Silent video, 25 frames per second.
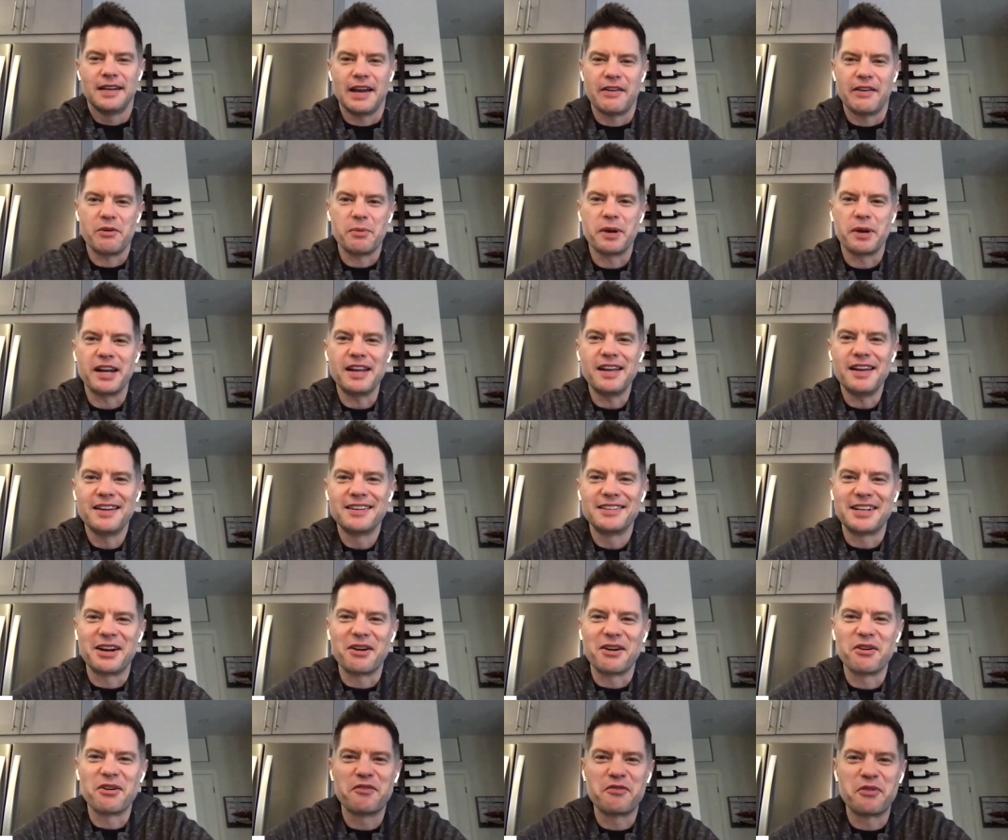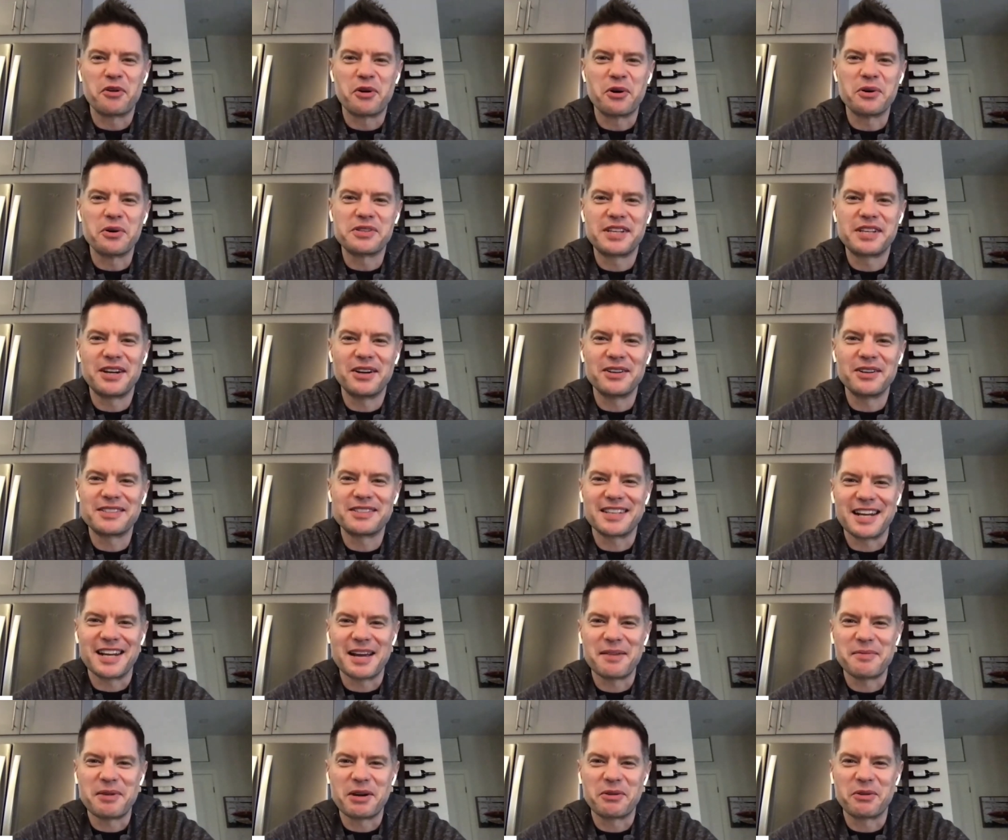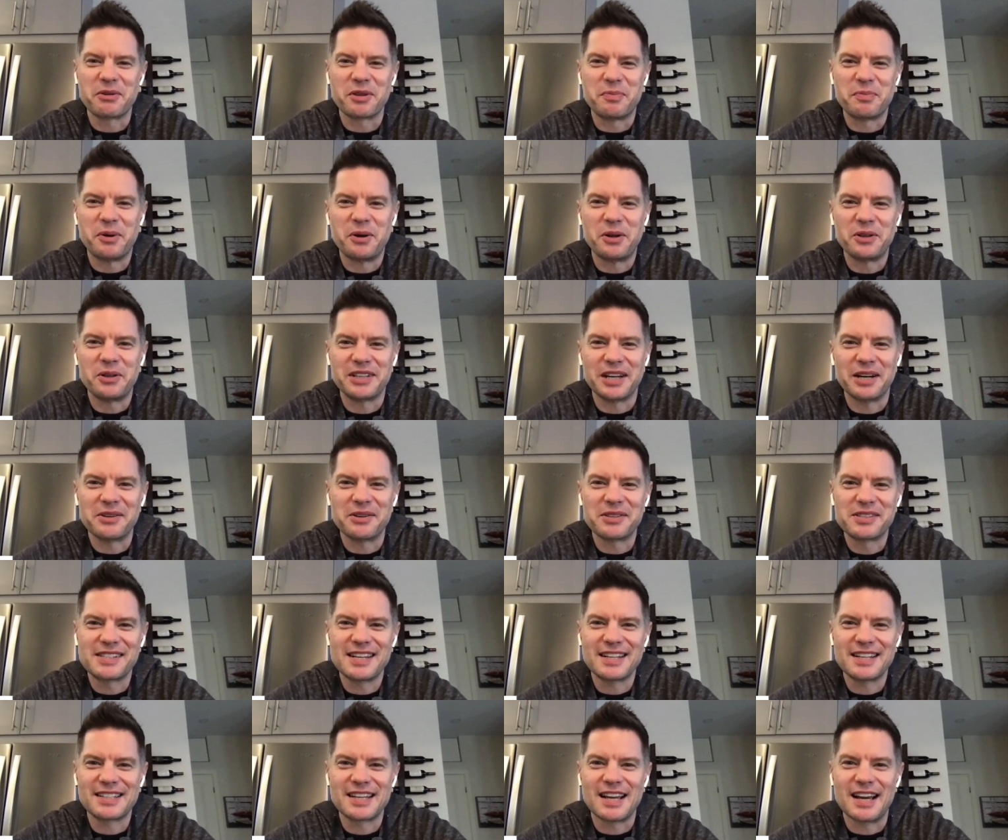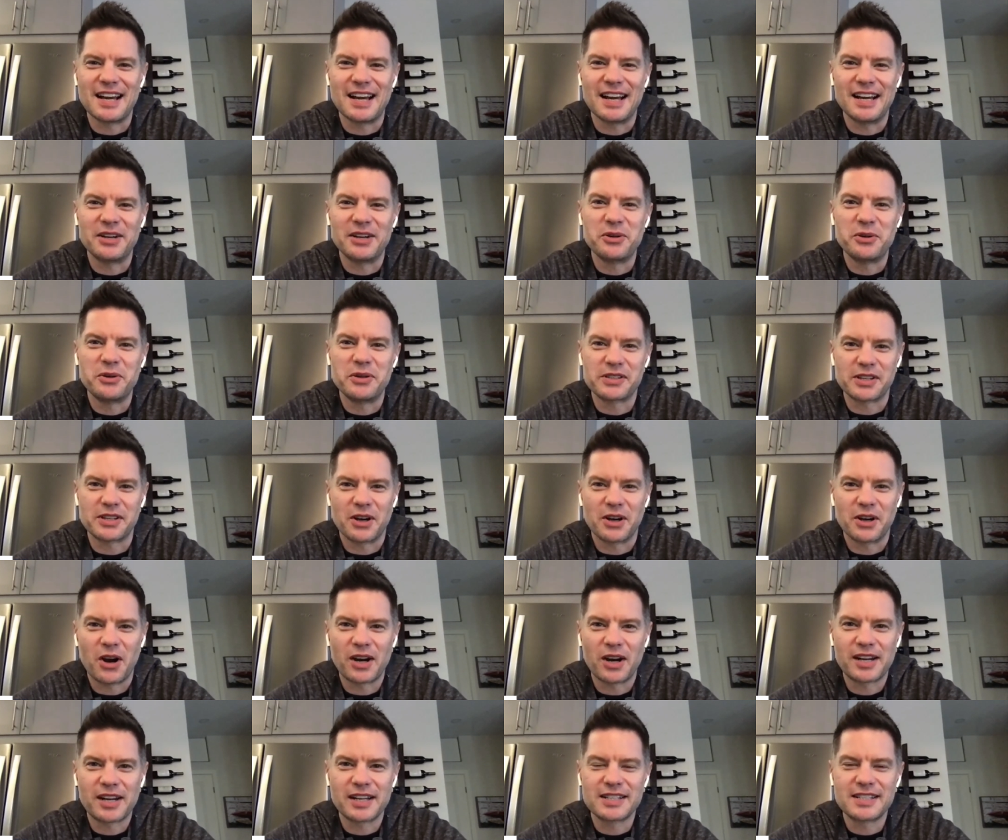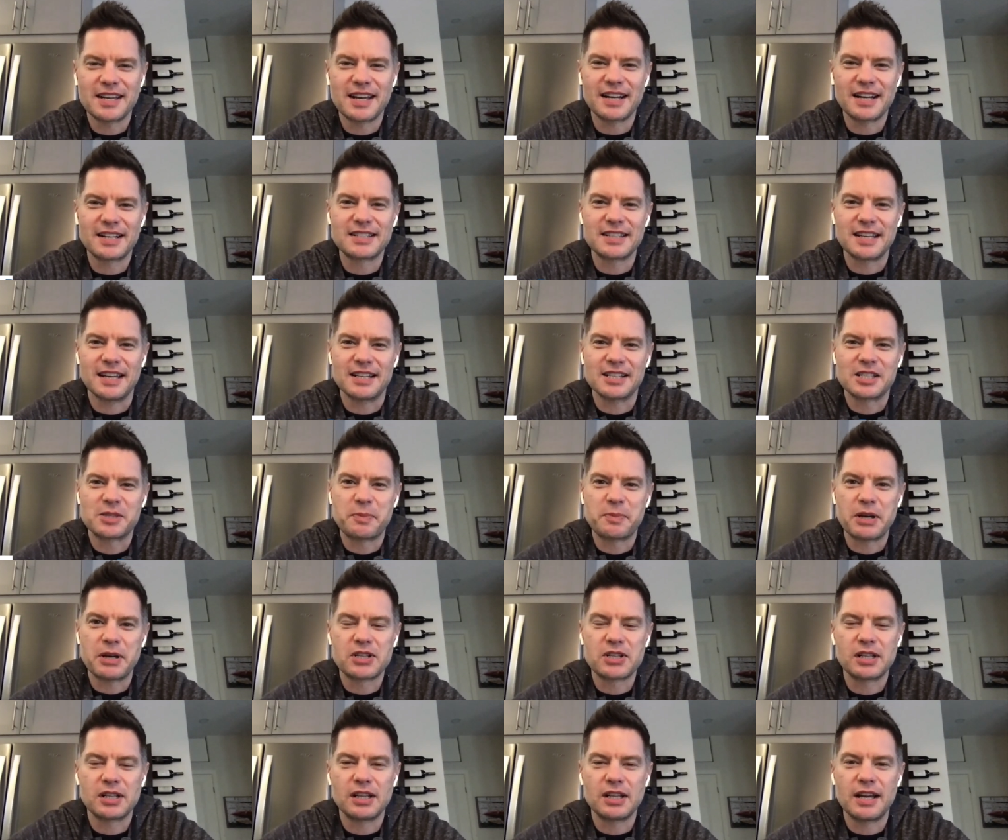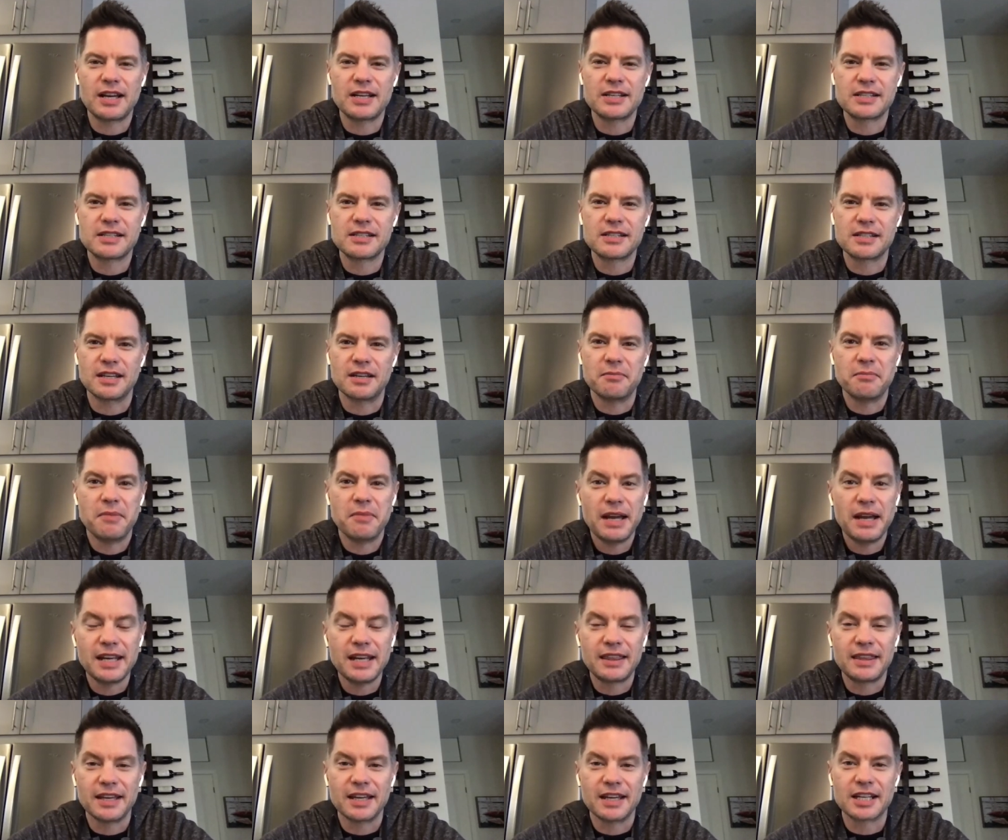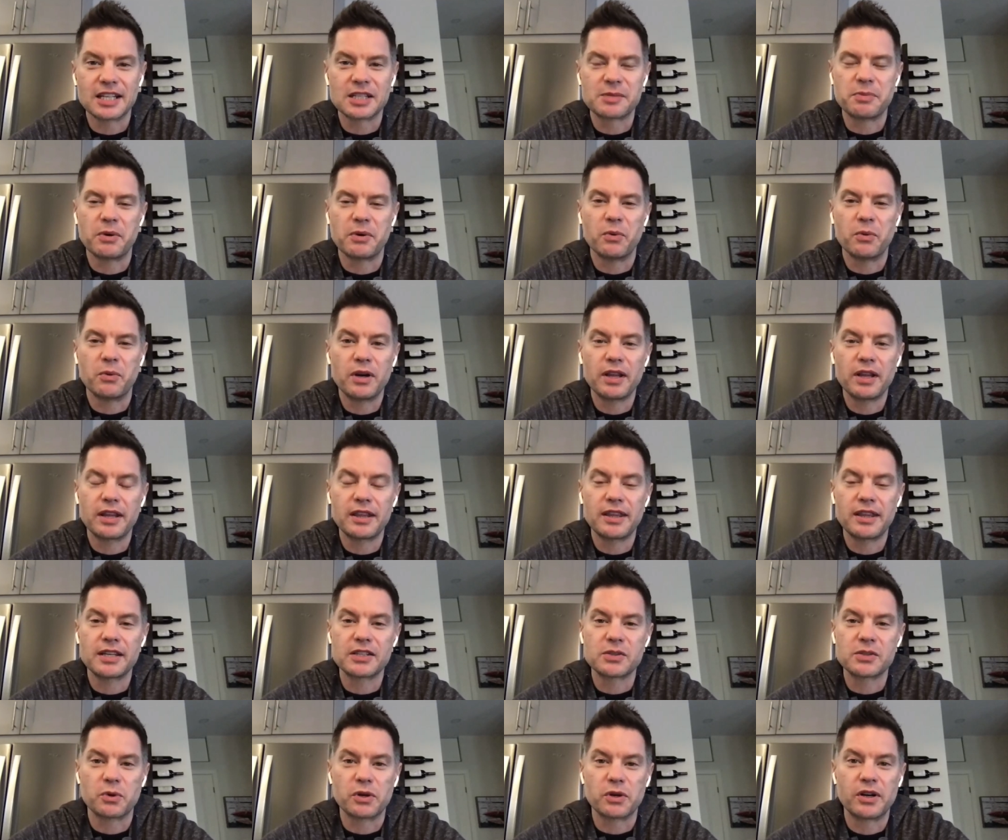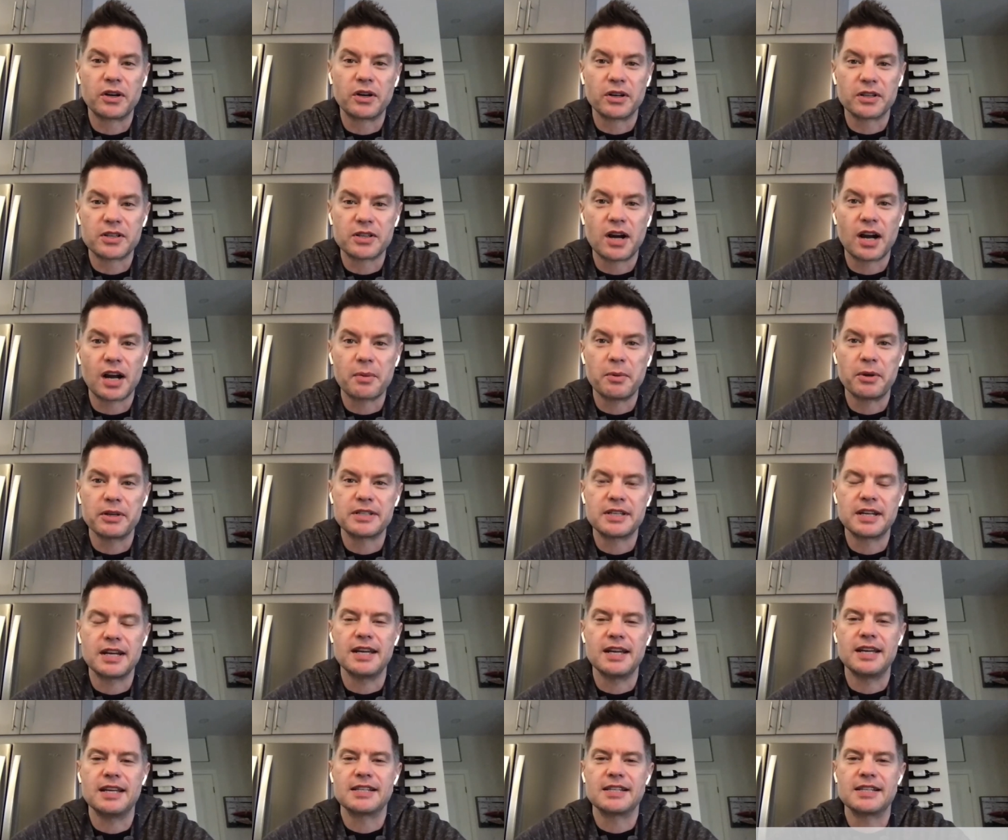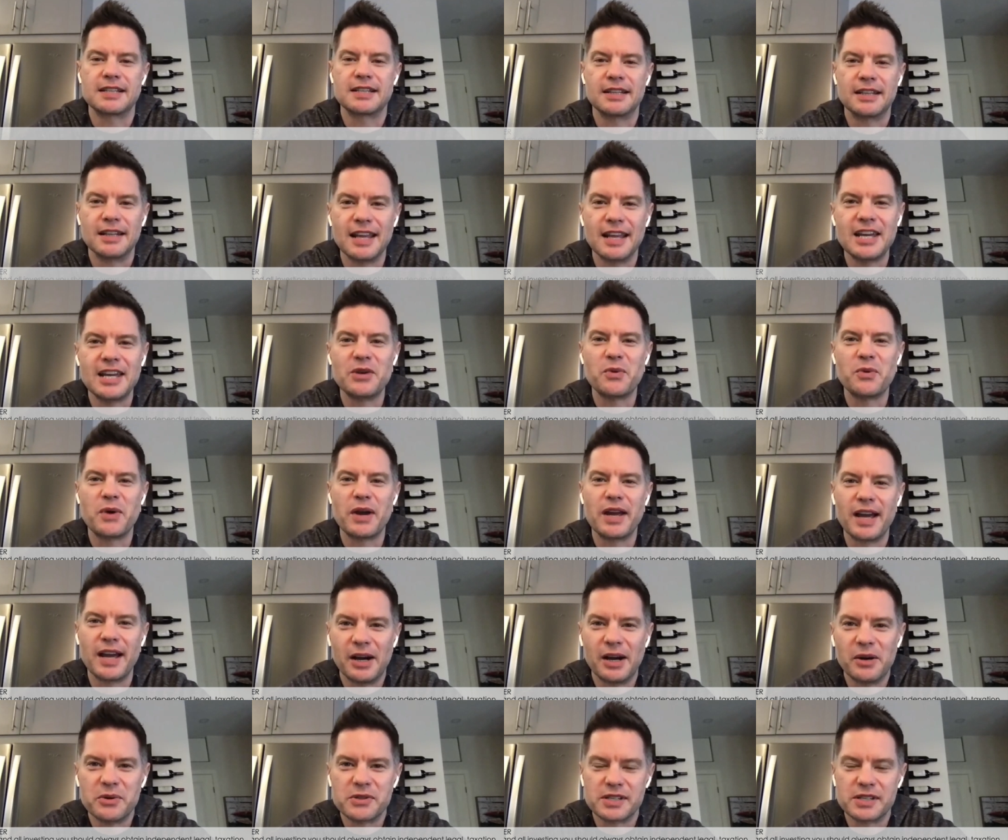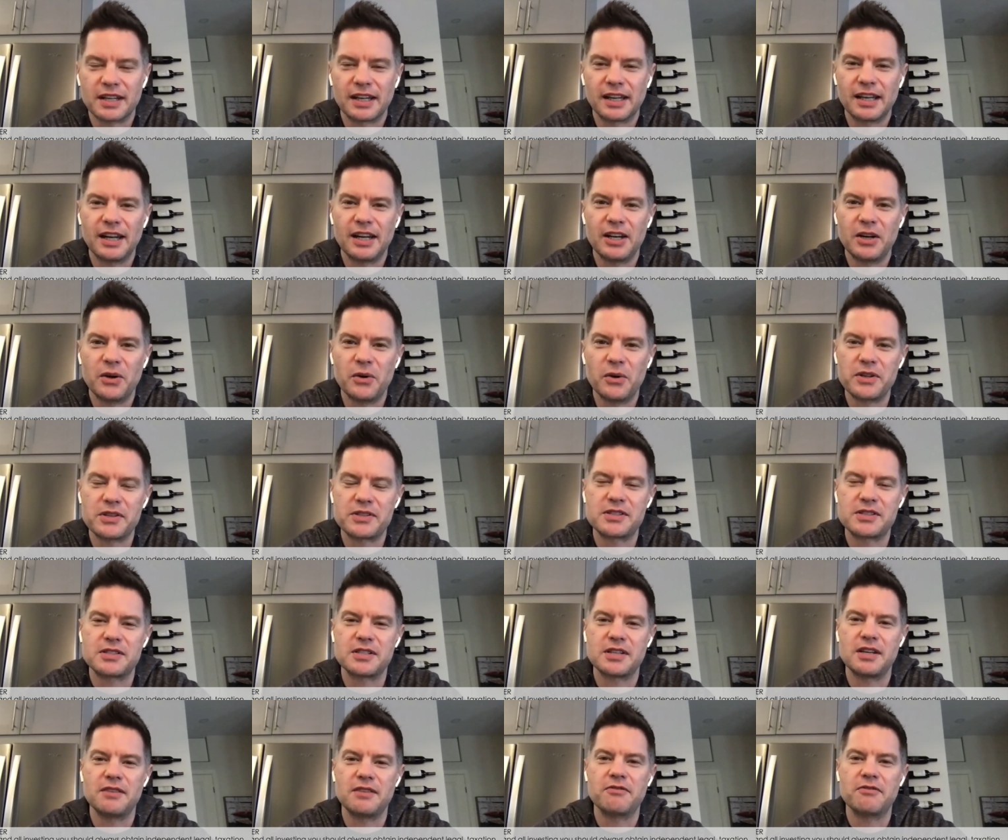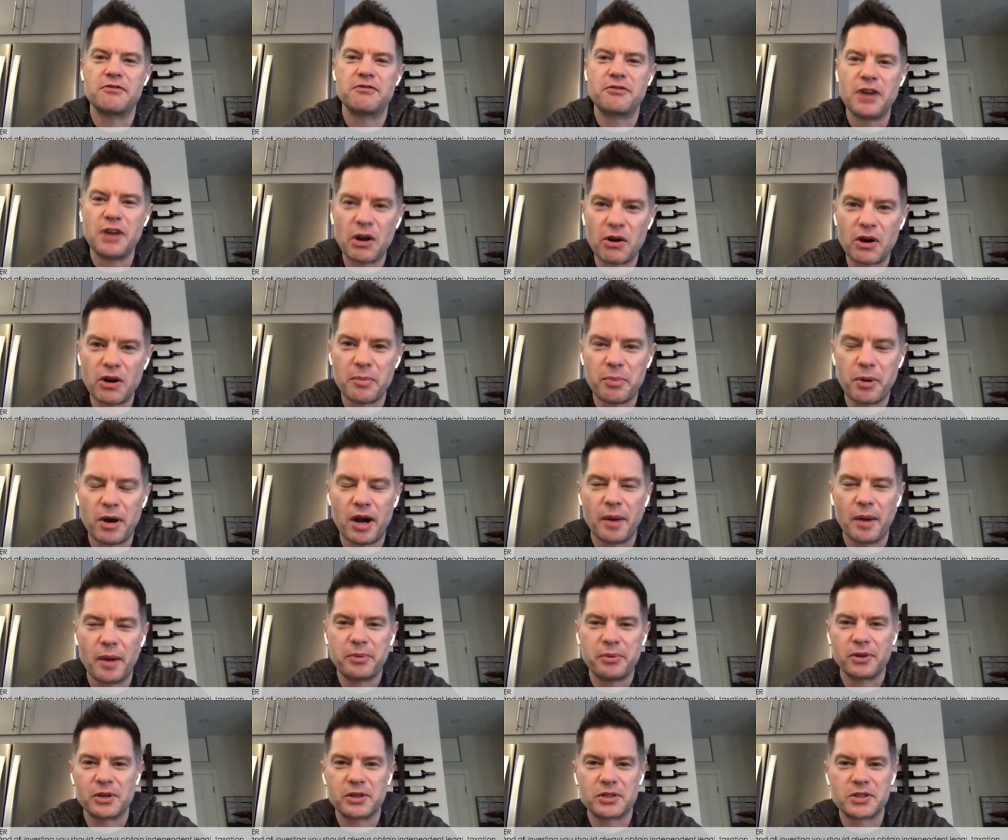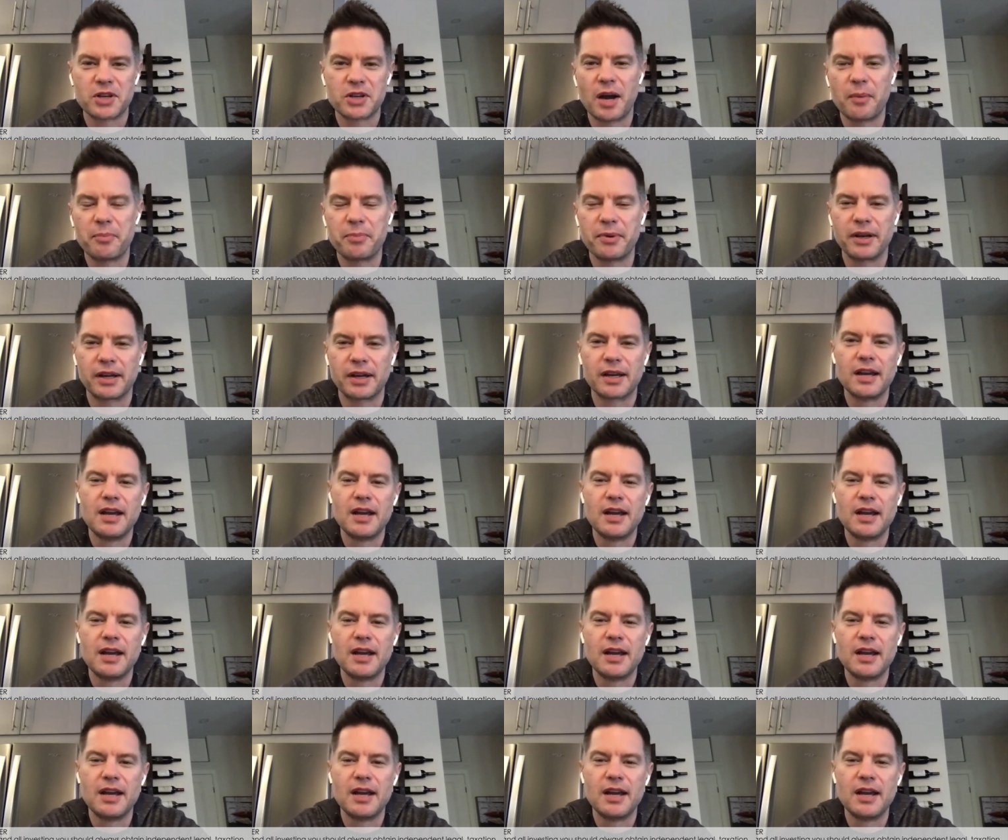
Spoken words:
everybody, Darren Voros here. Today I'm here with Paul Dowsett, who is an architect and specializes in many things, but one of the things we're here to talk about today is laneway housing. And I know this is a very popular topic